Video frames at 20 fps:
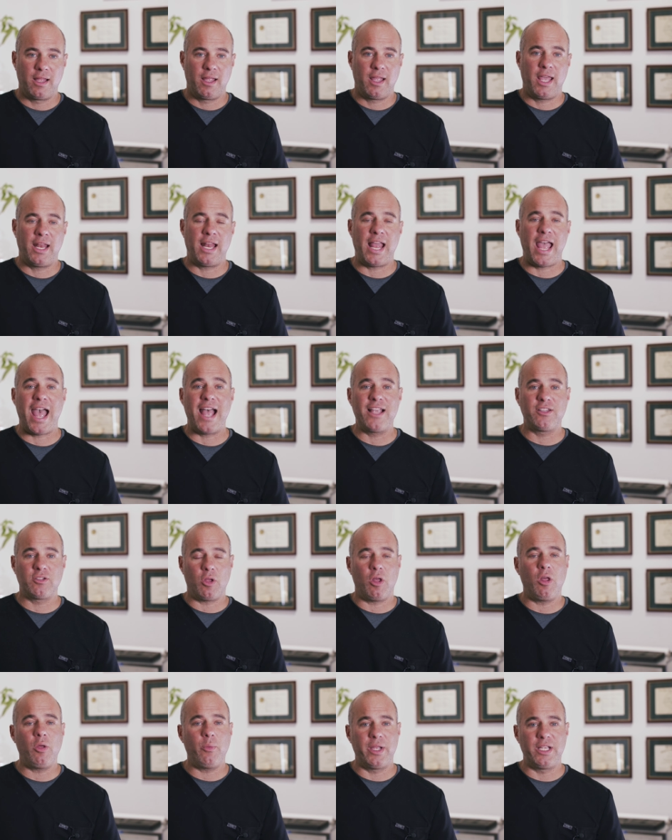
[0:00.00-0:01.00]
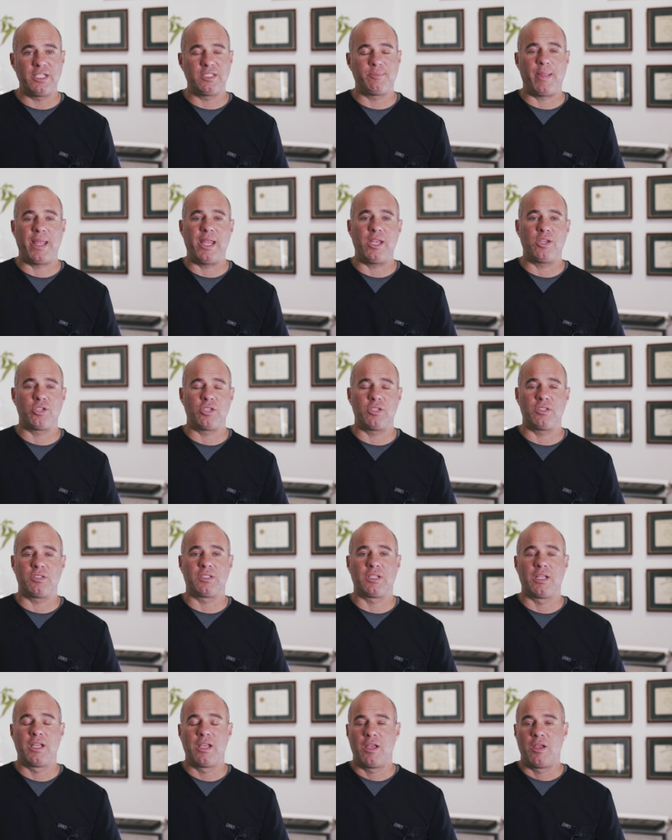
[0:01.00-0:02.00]
And as always,
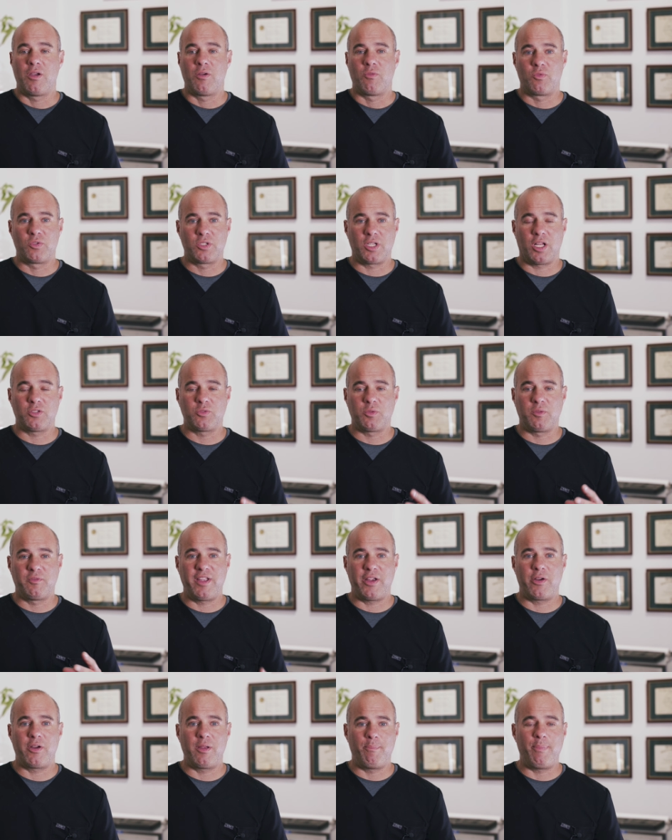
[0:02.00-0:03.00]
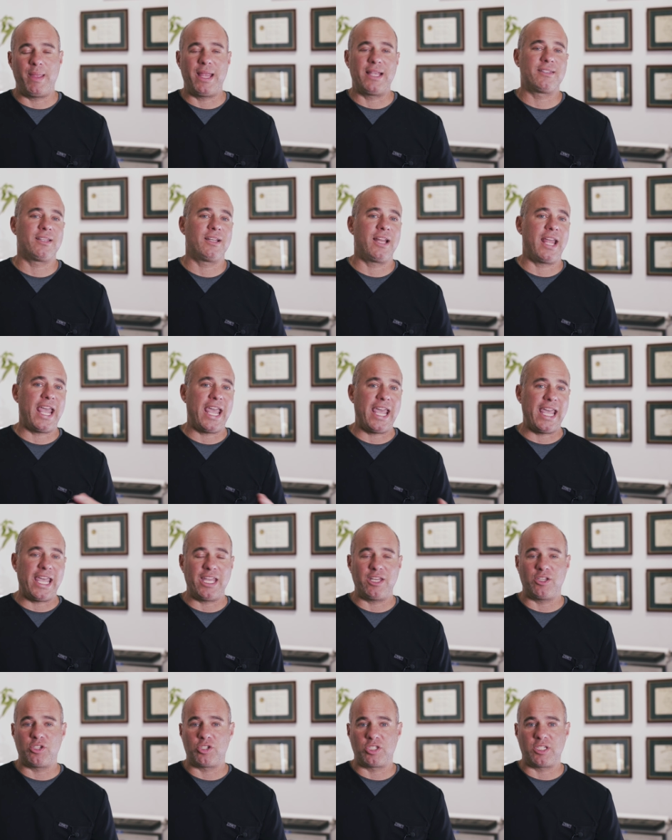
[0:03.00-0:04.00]
patients' results will vary based on
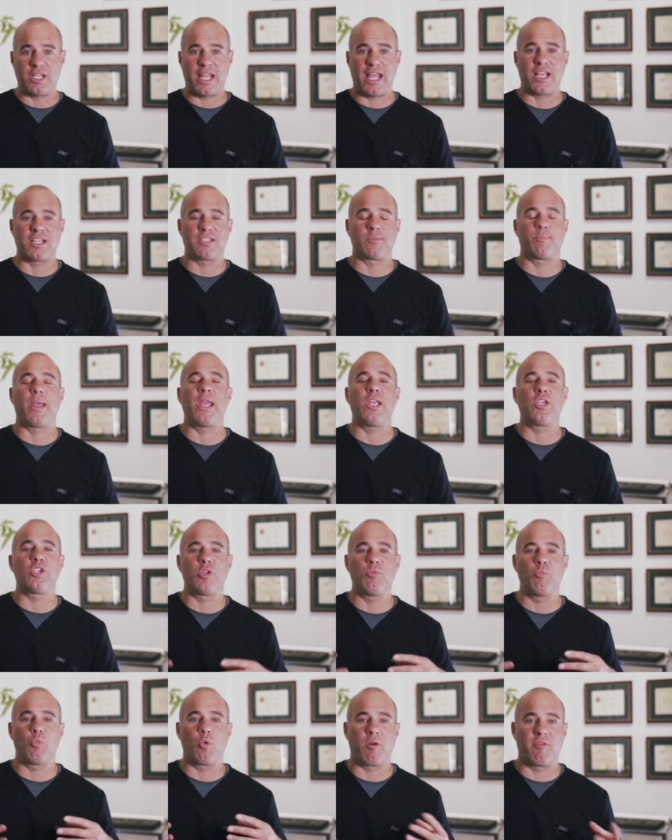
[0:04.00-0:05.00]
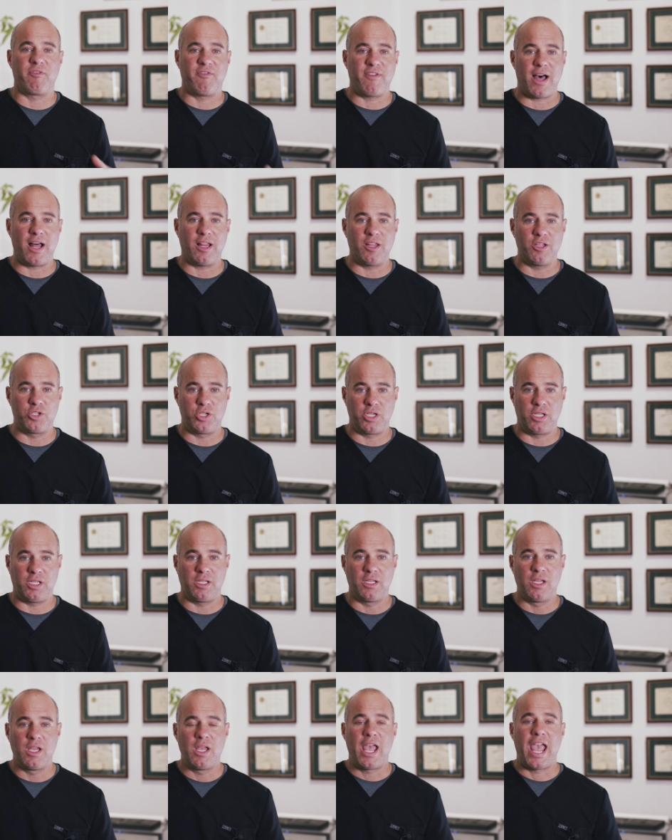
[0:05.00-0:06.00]
age, sex, patient
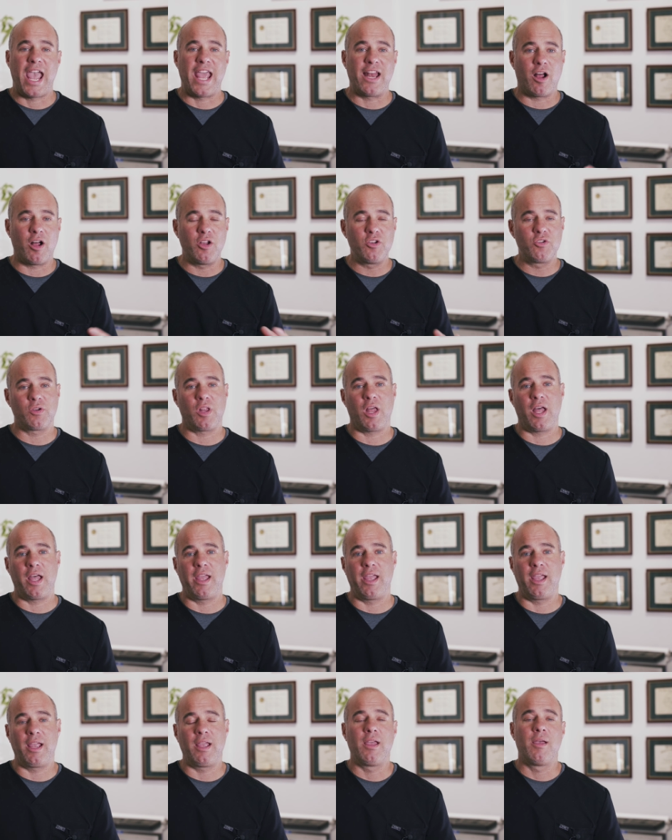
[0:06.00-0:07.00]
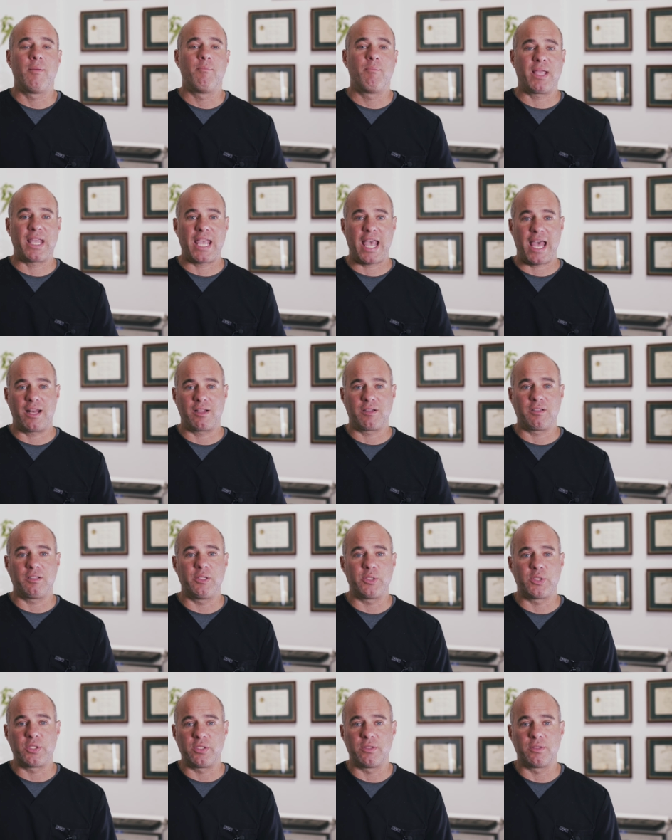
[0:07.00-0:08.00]
morphology, and underlying mechanical
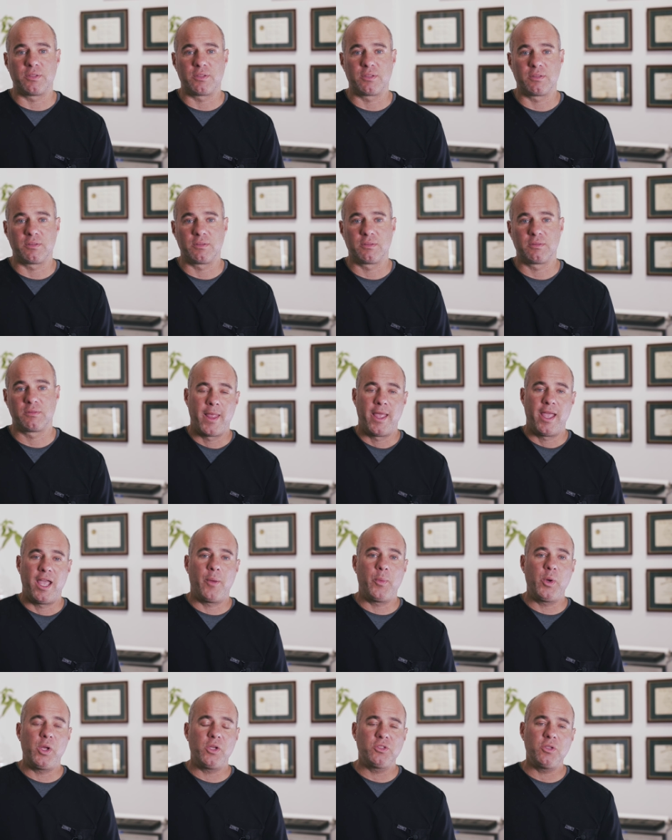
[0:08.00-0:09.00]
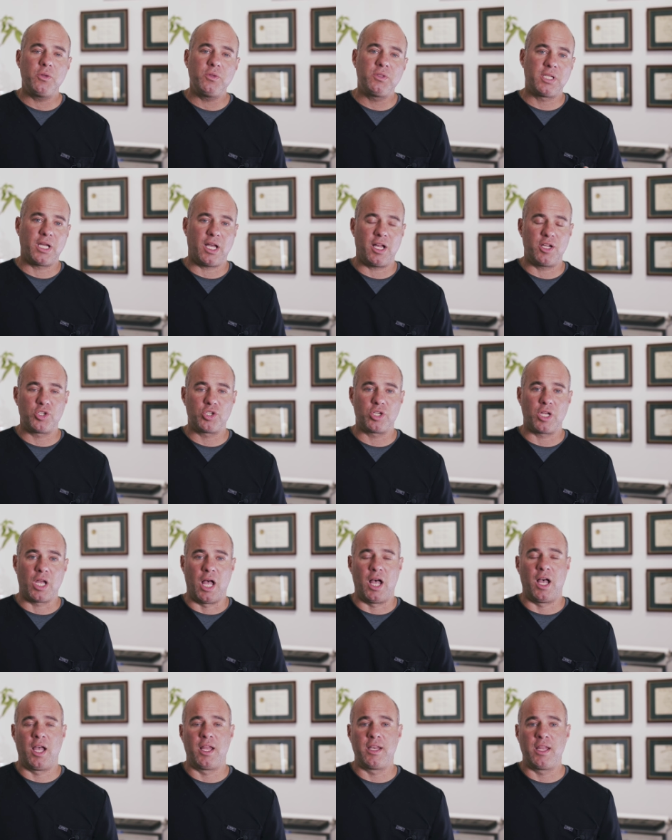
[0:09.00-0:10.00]
issues. And we also touch
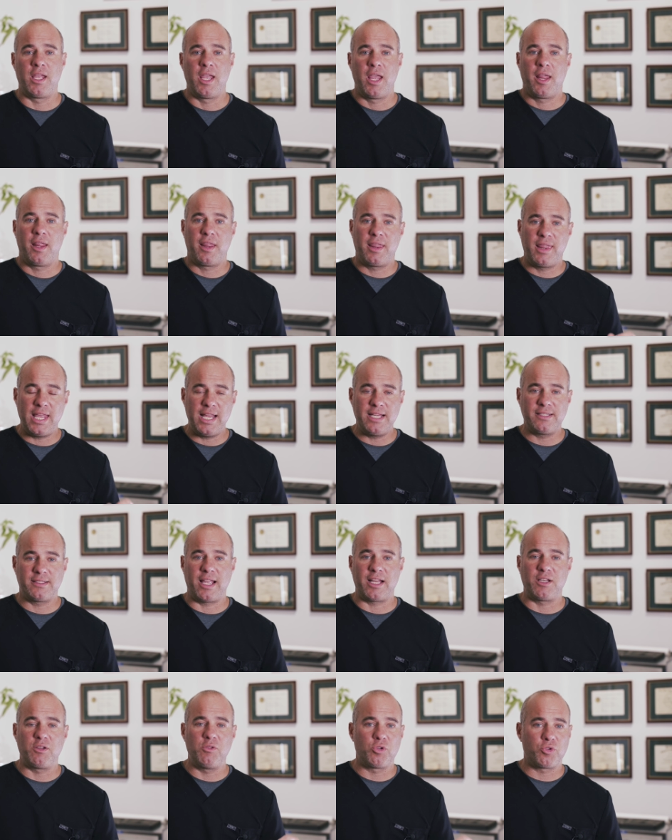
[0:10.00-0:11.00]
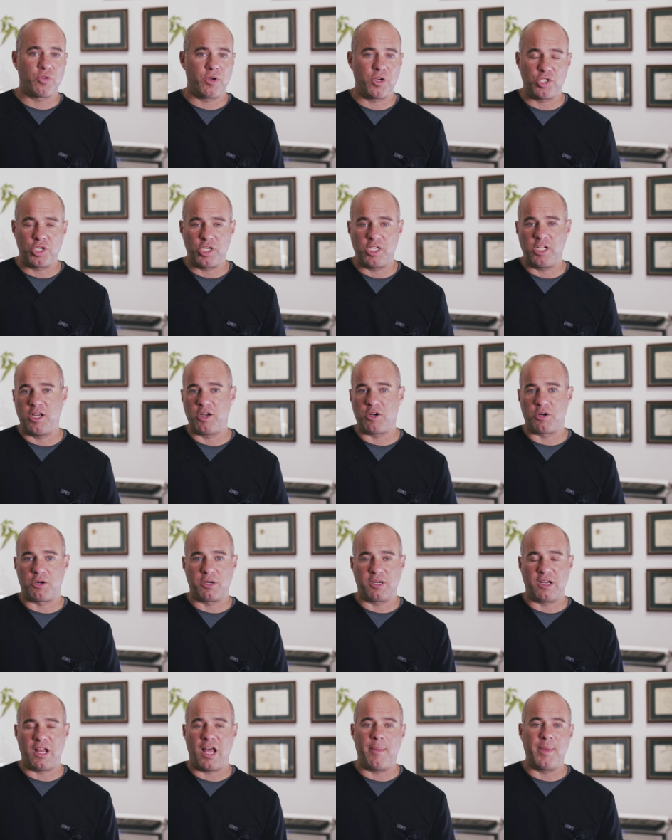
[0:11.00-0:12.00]
on things like nutrition and
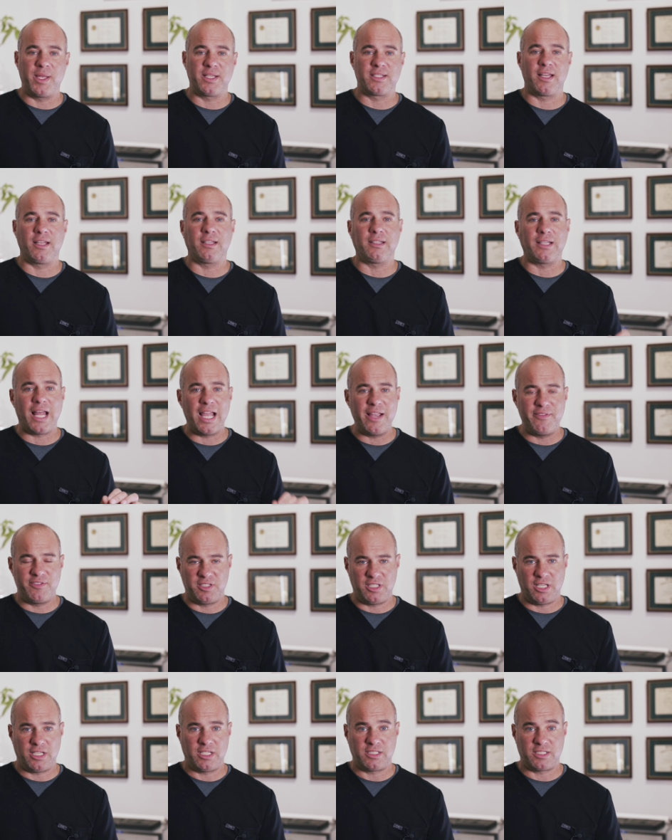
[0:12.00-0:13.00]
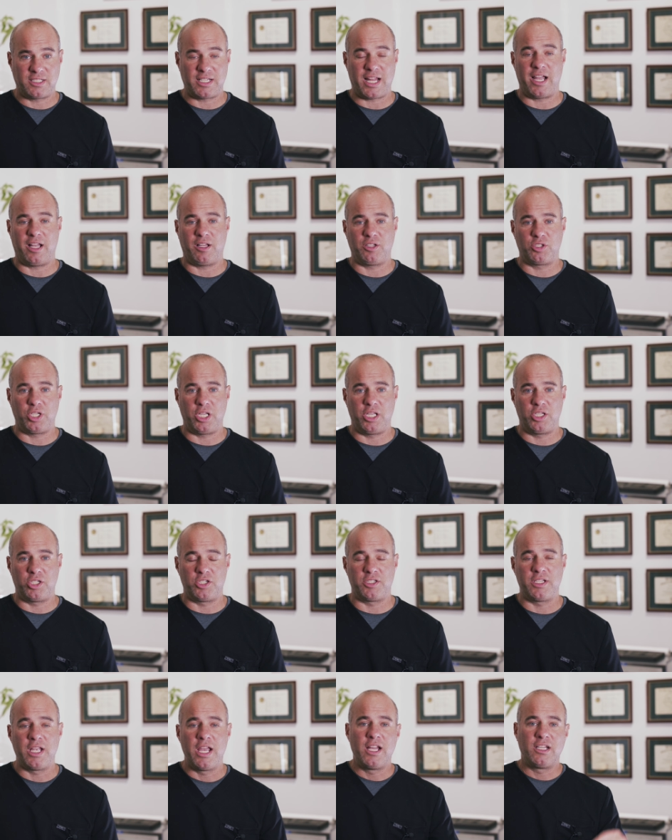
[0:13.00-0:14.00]
ergonomics and lifestyle
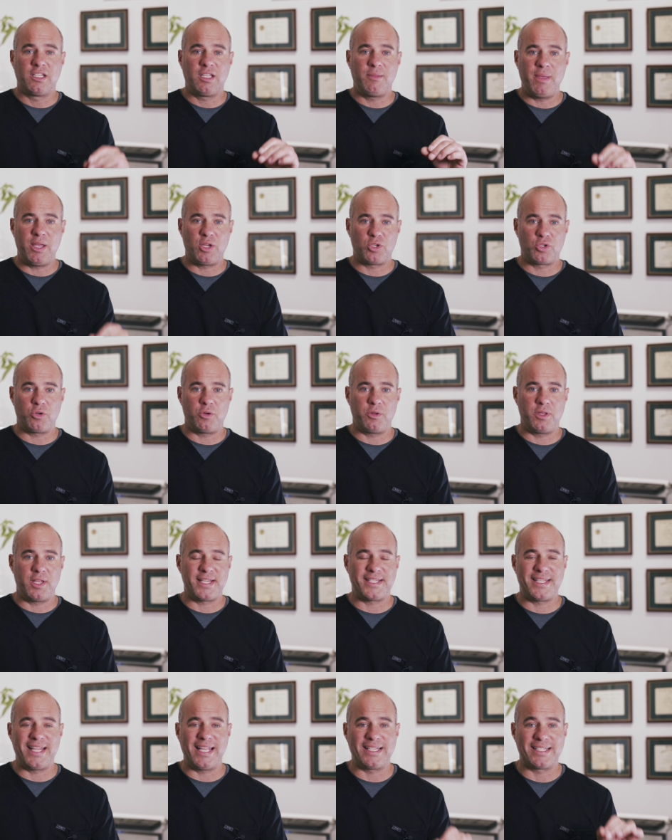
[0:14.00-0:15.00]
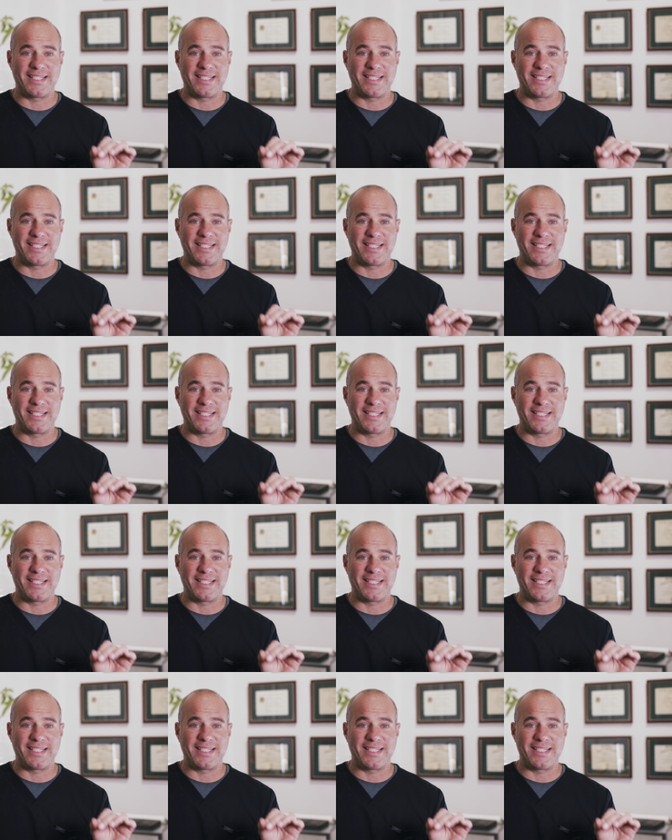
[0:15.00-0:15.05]
changes to make sure this thing